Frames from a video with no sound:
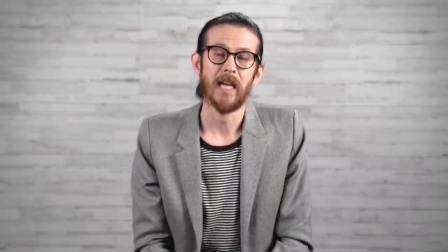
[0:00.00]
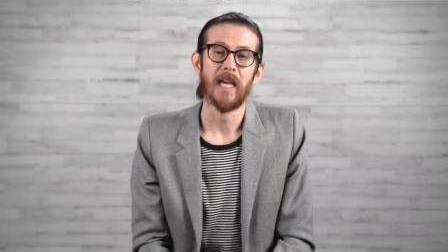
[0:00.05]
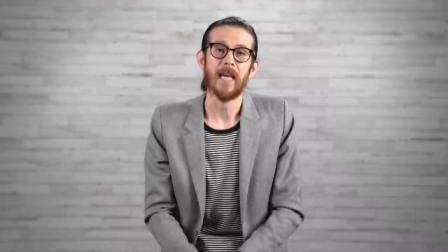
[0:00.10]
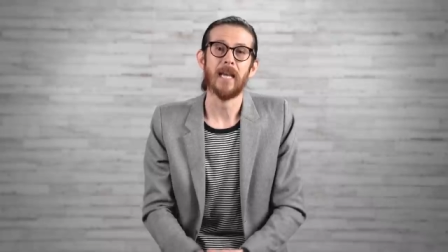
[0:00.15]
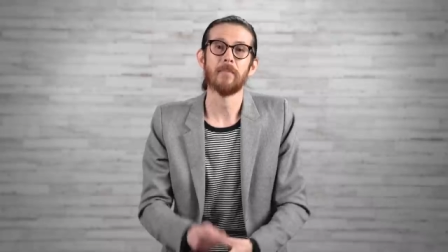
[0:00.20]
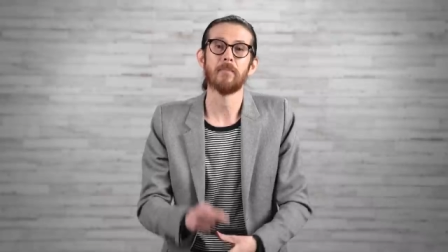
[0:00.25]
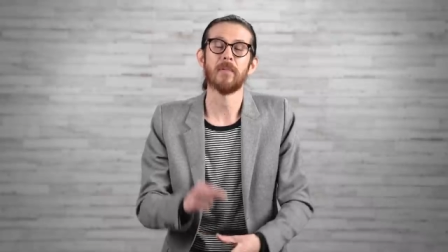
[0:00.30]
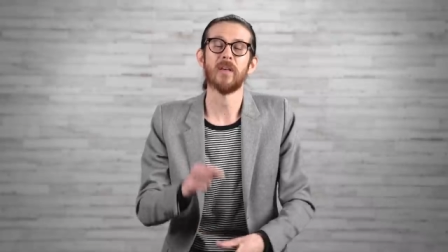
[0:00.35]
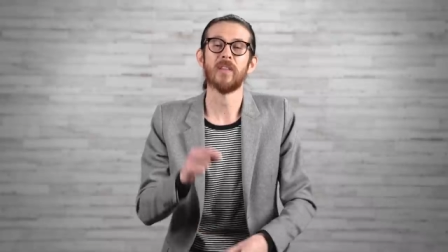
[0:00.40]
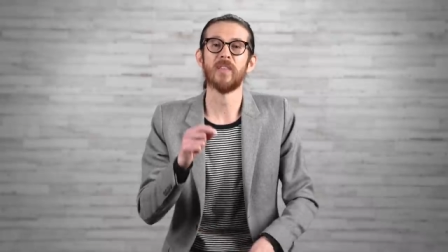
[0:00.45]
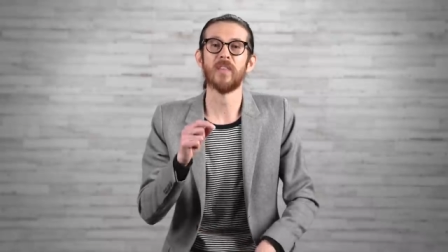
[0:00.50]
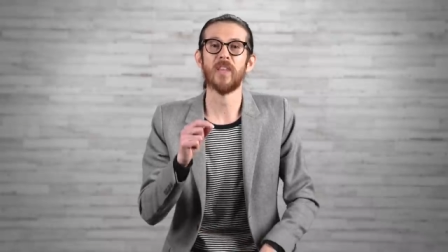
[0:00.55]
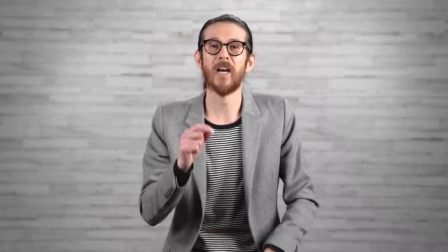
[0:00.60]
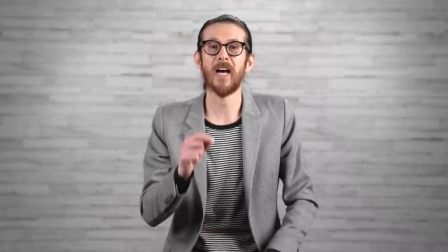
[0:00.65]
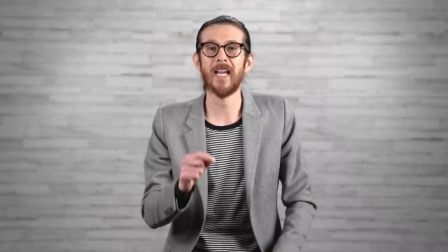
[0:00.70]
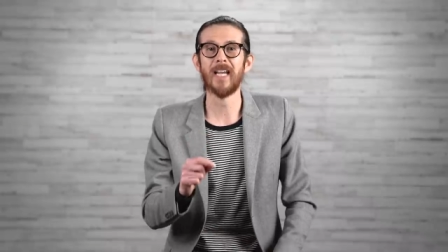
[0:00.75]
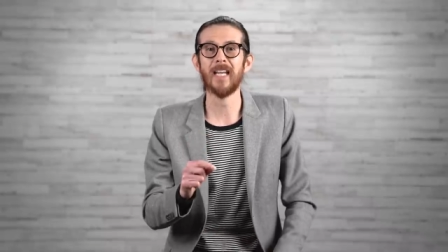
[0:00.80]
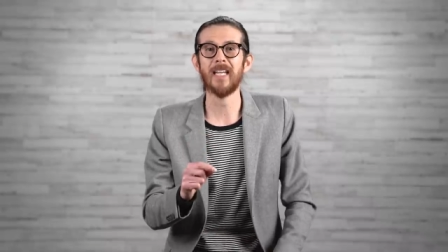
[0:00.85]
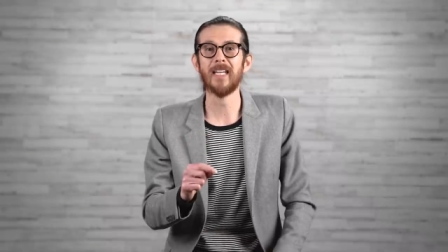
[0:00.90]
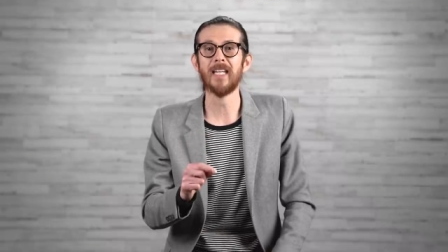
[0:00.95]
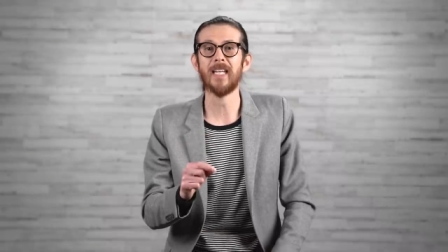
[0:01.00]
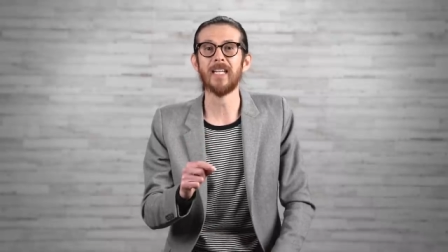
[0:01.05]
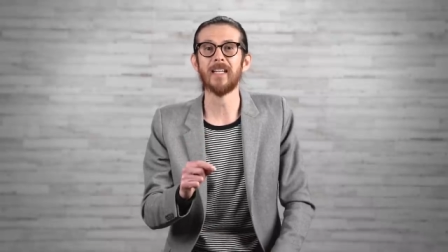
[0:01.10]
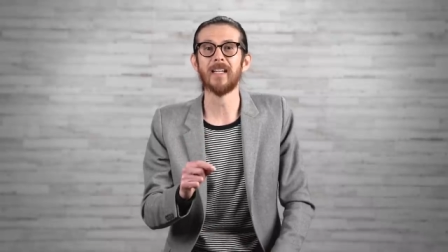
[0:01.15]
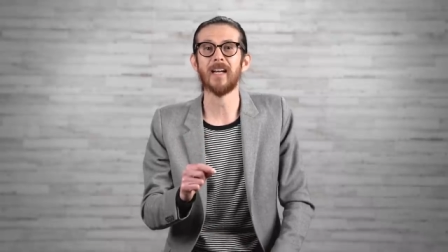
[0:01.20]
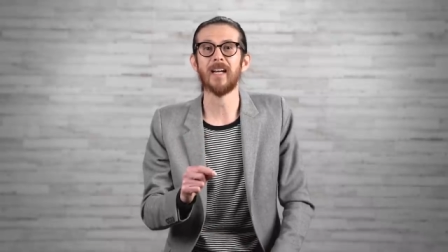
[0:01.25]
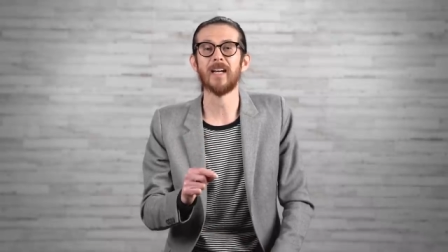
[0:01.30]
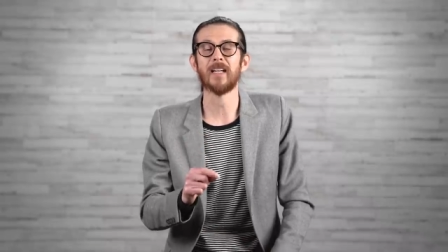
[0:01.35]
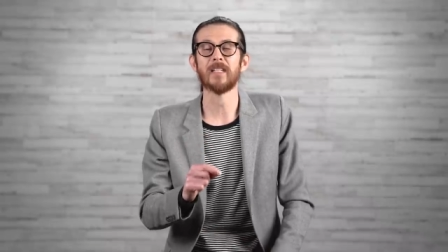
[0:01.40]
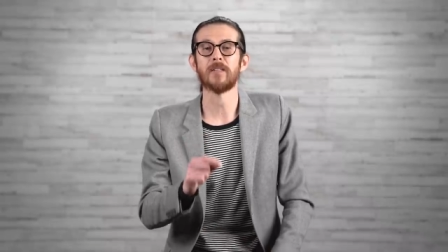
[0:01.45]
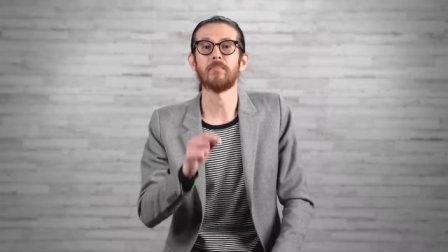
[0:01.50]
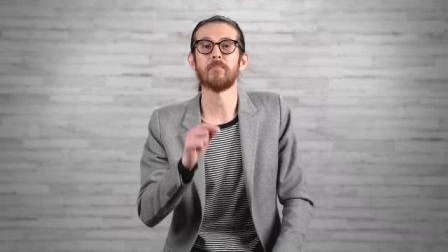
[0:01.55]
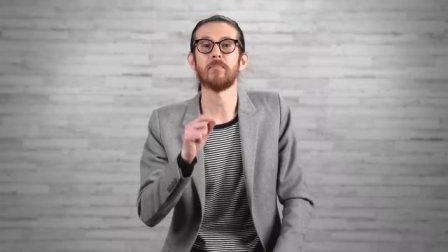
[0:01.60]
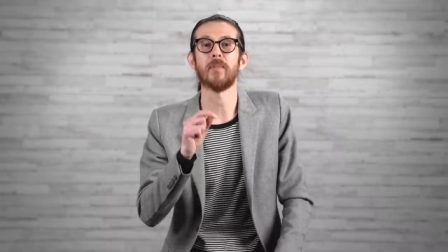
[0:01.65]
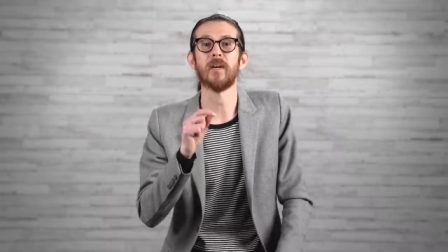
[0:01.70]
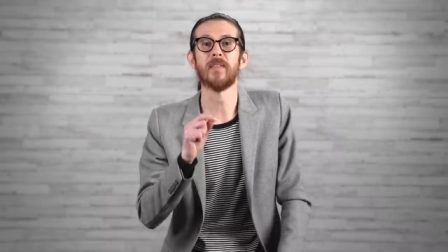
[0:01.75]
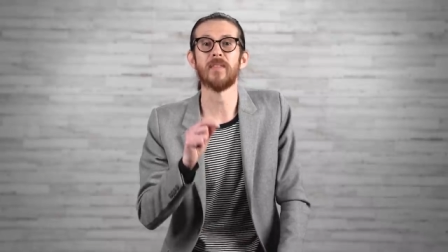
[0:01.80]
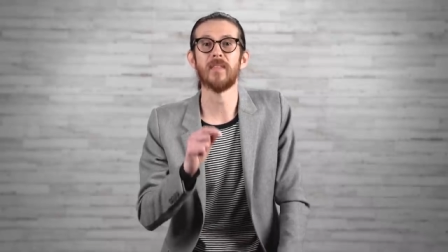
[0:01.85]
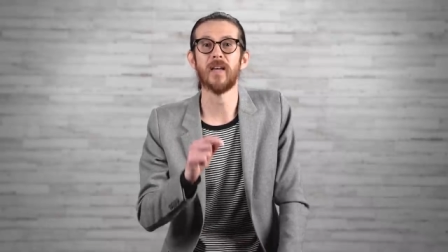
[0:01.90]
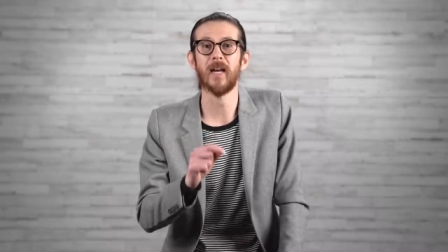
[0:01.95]
And methionine, guys,
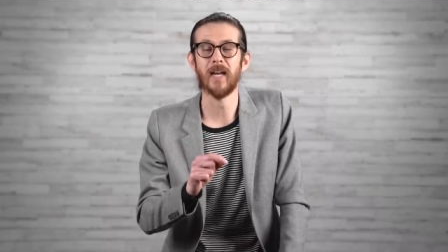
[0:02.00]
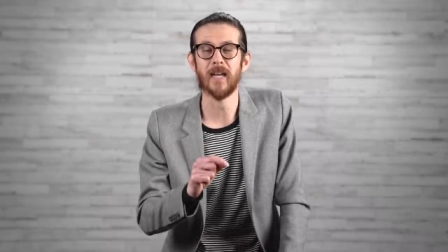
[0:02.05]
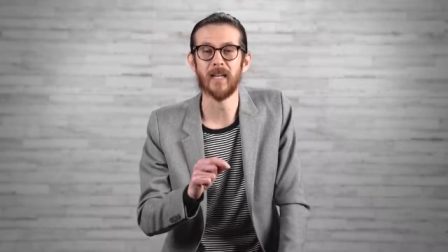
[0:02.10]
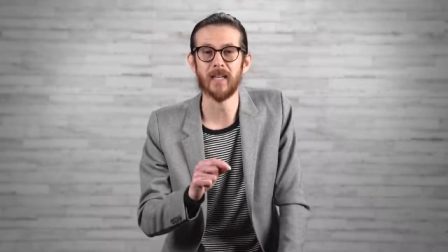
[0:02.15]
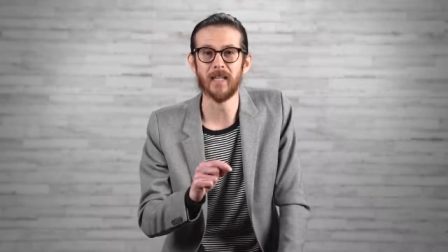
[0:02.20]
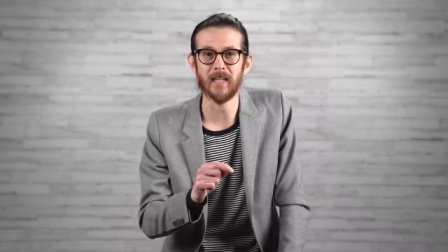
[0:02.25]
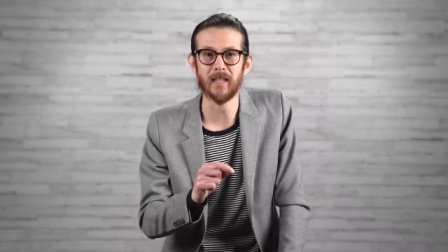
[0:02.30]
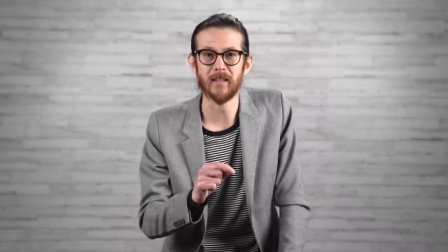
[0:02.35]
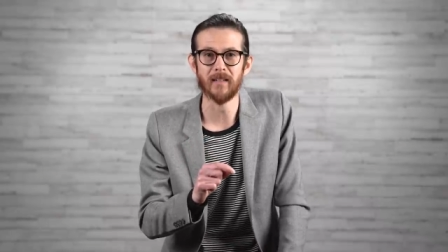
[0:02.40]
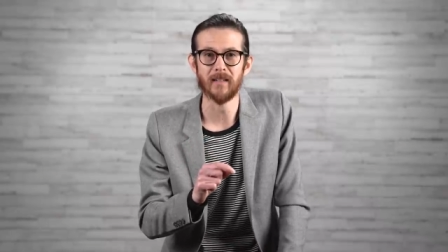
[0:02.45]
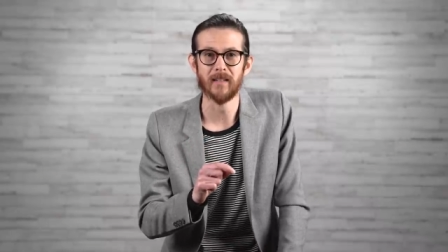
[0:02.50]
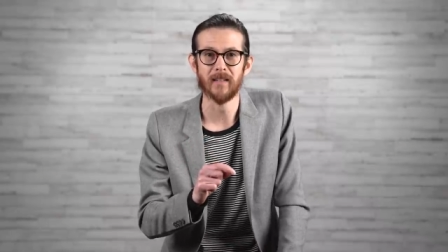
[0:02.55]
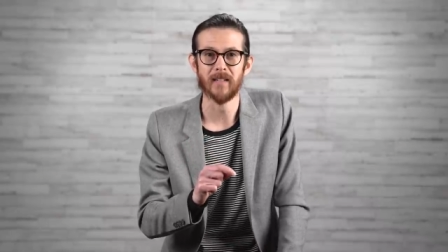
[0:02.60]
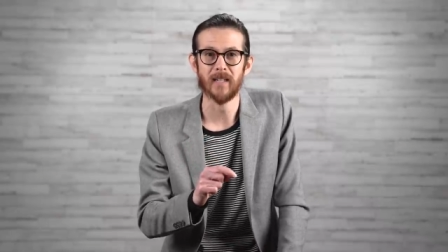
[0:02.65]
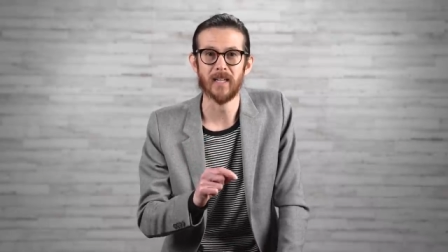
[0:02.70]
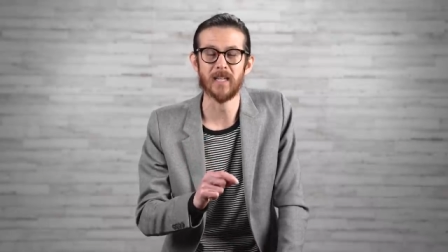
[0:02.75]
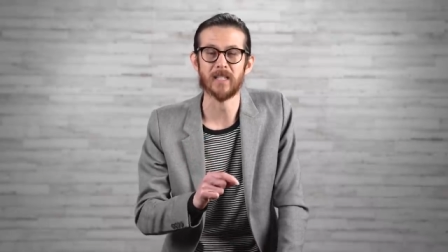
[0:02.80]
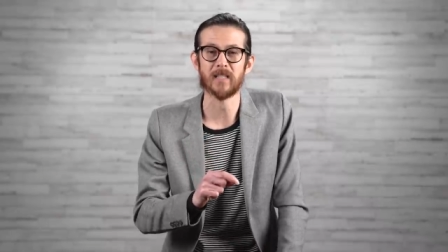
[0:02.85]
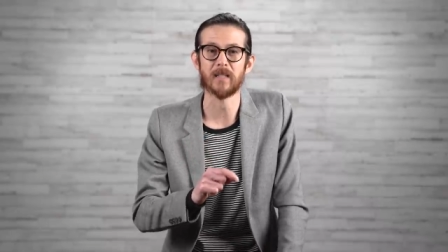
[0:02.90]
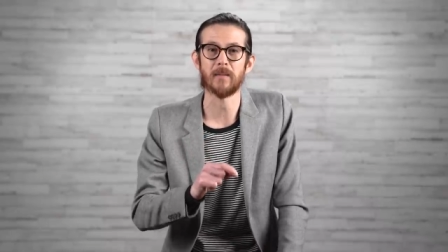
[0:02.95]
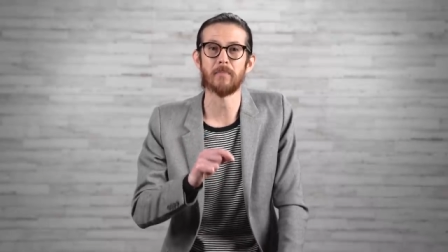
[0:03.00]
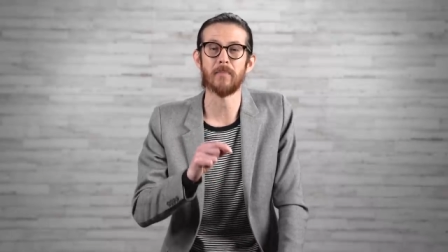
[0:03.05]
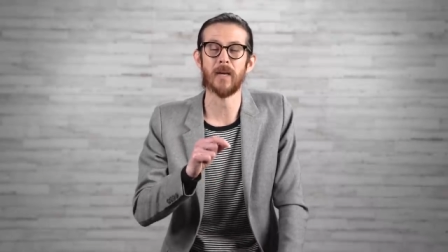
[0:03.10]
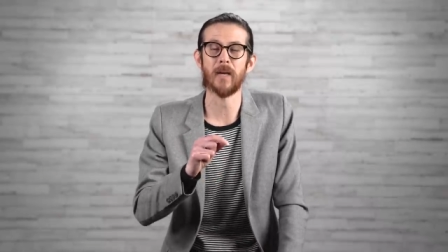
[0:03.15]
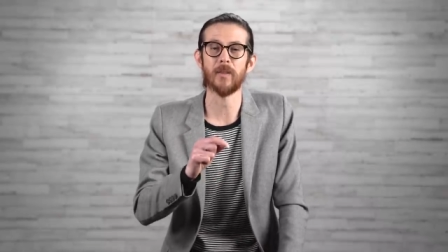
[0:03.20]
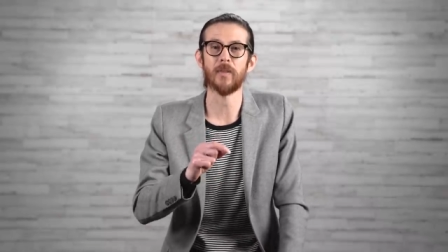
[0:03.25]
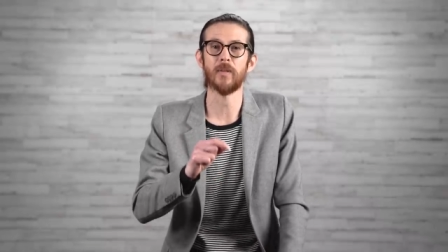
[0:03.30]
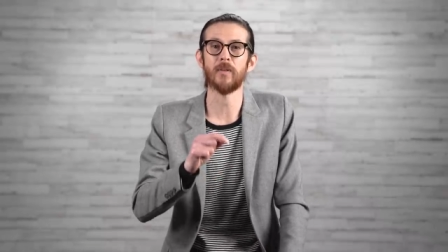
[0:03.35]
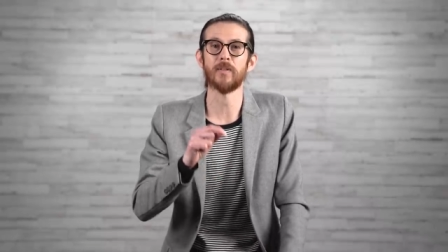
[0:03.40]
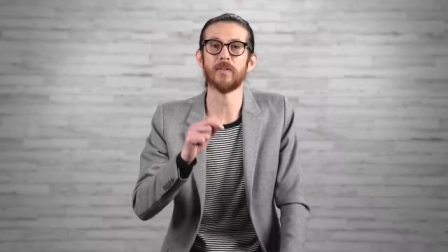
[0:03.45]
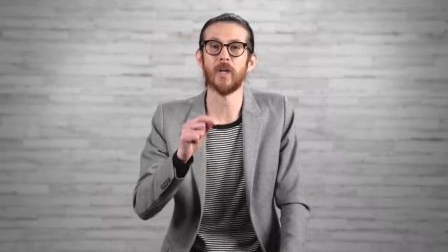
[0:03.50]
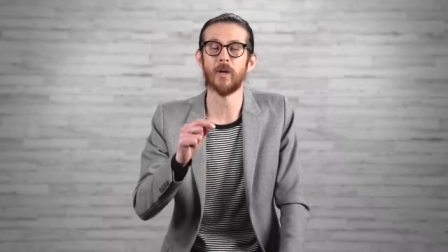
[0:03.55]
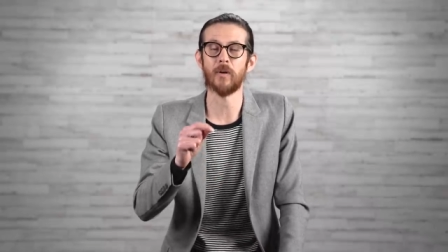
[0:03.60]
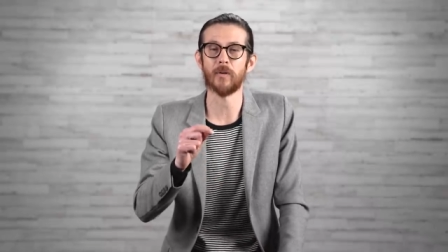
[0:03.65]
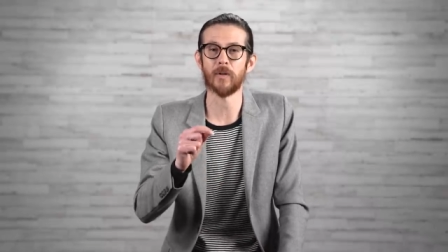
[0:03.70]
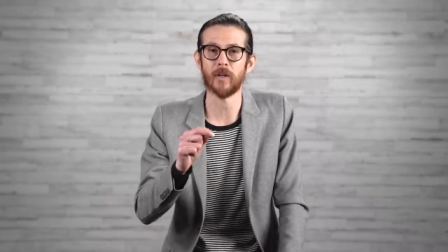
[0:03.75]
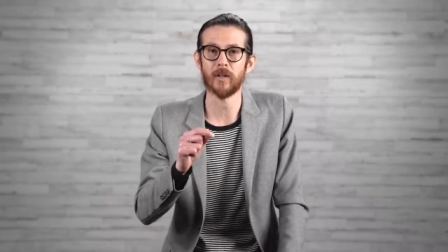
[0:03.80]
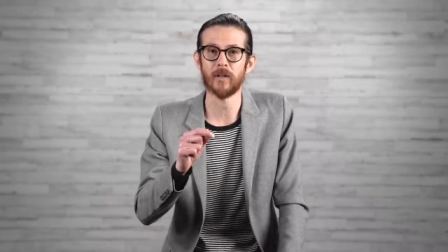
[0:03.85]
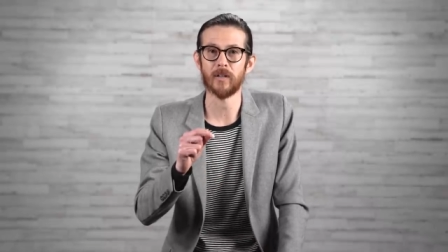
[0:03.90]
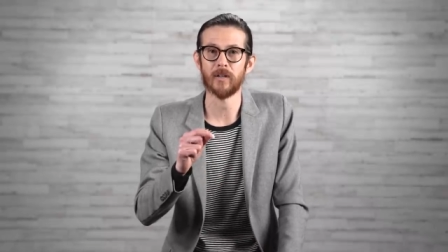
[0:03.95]
methionine is a methyl
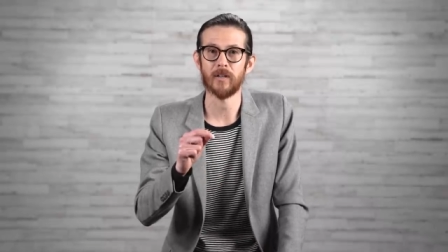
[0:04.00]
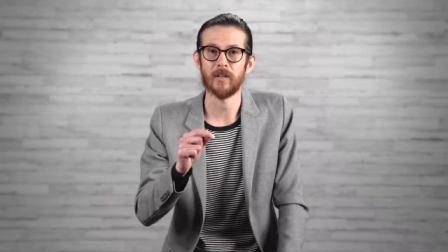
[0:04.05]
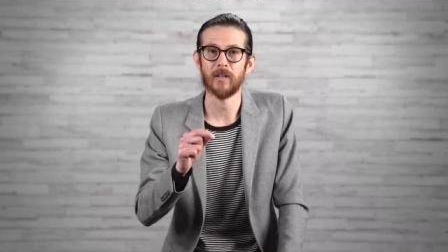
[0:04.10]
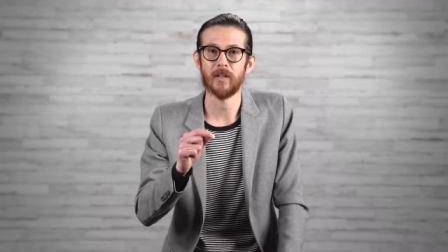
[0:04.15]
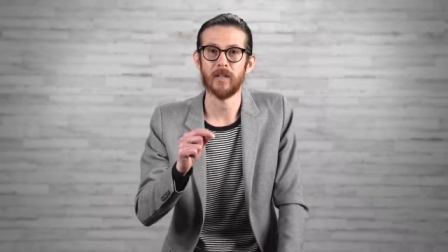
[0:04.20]
donor